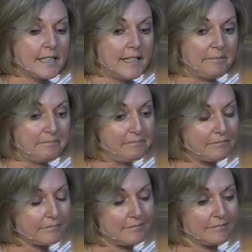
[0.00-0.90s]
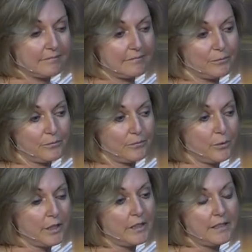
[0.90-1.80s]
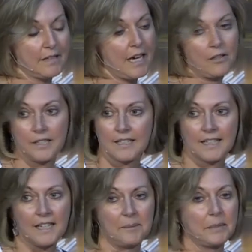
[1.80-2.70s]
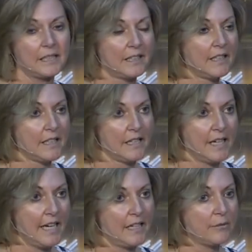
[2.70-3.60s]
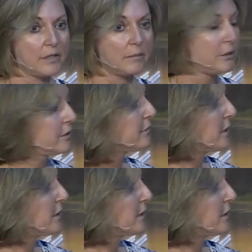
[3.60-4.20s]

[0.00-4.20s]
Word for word: um, really held us up and it was a beautiful